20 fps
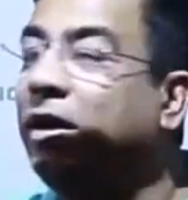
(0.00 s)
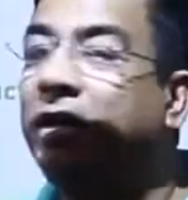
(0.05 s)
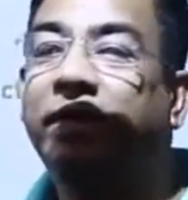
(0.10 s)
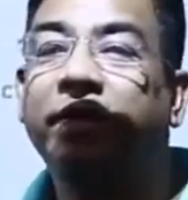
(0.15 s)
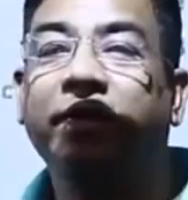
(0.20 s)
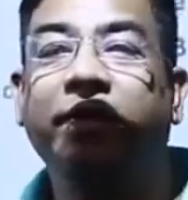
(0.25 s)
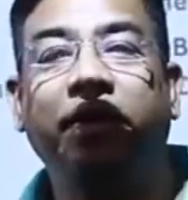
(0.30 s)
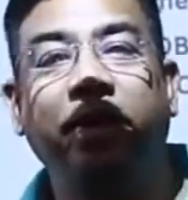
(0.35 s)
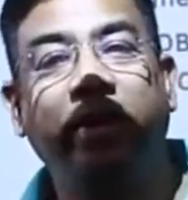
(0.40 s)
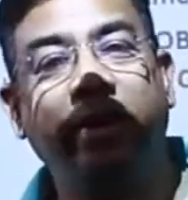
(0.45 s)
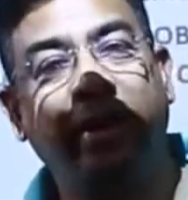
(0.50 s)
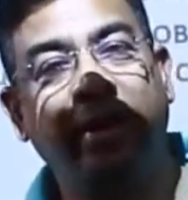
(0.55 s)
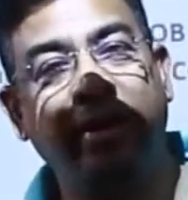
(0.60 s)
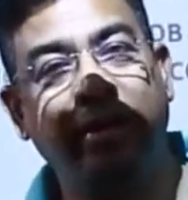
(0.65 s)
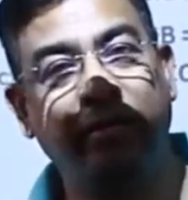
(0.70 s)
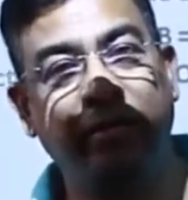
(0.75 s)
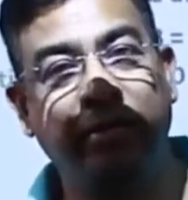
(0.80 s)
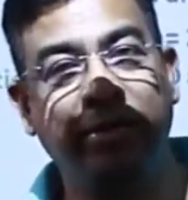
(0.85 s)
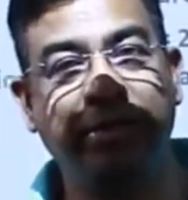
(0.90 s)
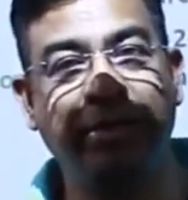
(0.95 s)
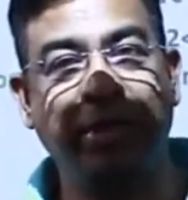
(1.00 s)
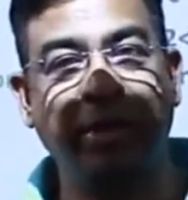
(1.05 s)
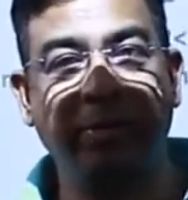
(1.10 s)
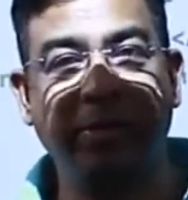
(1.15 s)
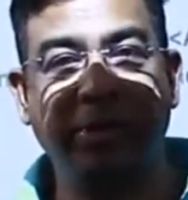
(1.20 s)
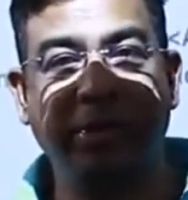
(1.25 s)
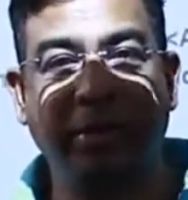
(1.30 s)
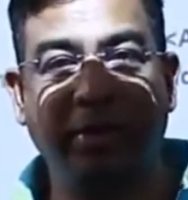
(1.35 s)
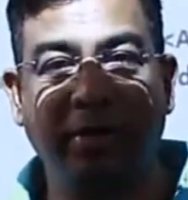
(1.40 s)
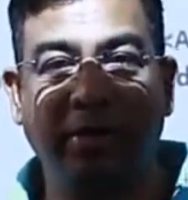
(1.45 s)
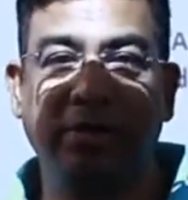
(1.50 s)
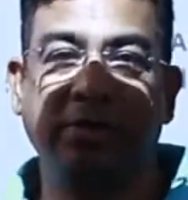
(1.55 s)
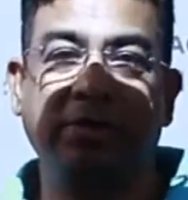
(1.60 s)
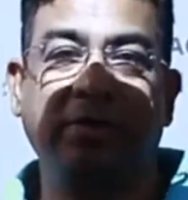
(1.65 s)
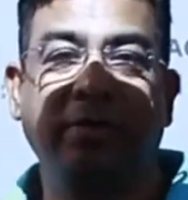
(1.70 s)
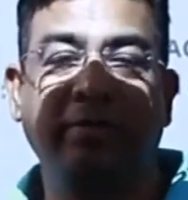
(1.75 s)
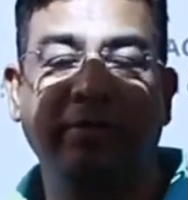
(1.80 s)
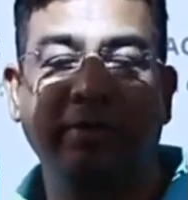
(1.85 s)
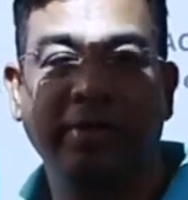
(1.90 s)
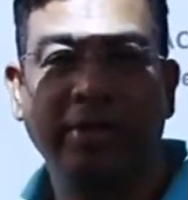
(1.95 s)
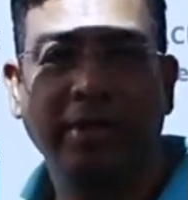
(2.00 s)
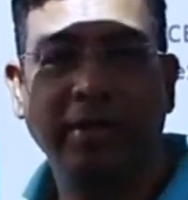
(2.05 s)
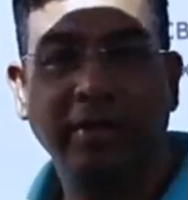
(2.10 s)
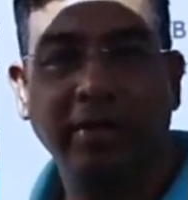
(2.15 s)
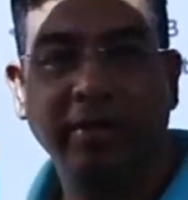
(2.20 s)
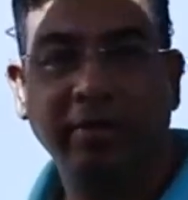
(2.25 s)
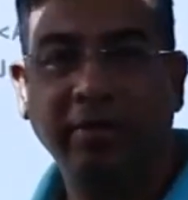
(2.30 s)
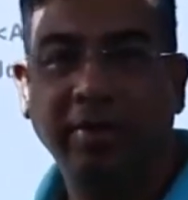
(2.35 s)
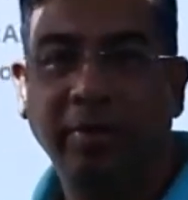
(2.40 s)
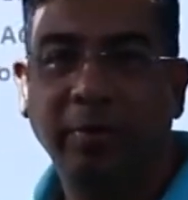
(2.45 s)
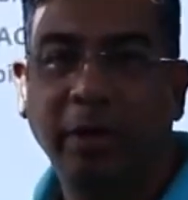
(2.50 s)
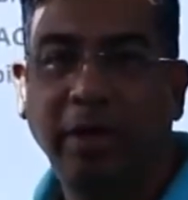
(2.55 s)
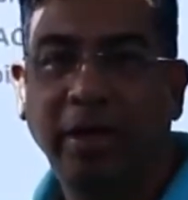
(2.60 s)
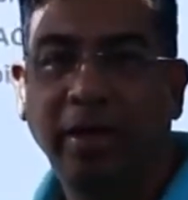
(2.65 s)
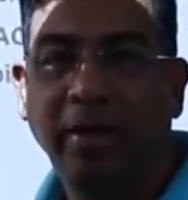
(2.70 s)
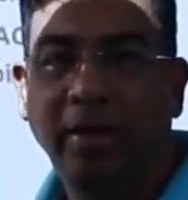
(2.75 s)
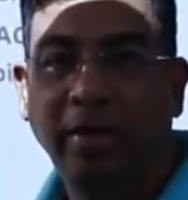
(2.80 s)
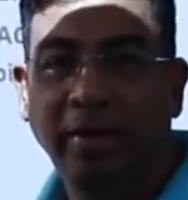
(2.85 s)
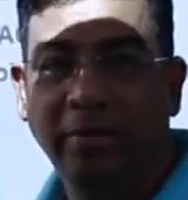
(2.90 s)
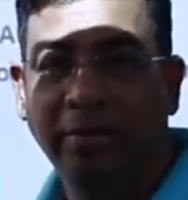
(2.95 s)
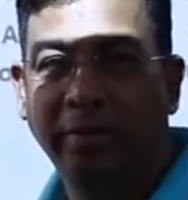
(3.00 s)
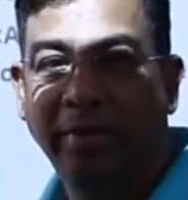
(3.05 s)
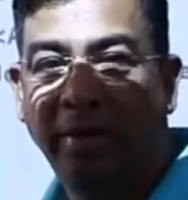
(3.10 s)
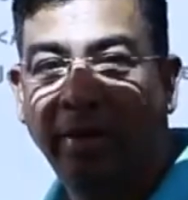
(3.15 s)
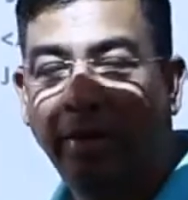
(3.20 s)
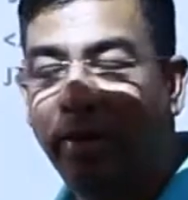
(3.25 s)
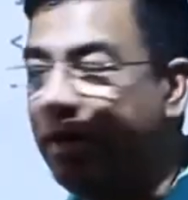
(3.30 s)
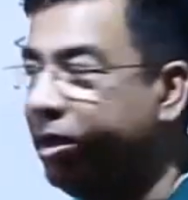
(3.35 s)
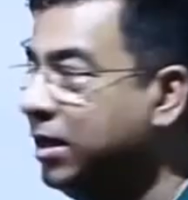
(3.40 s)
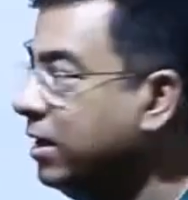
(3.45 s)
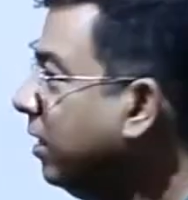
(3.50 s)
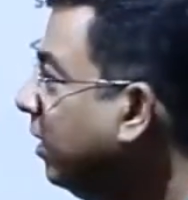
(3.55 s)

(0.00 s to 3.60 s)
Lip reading: are the radii of the same circle, so obviously they will be equal in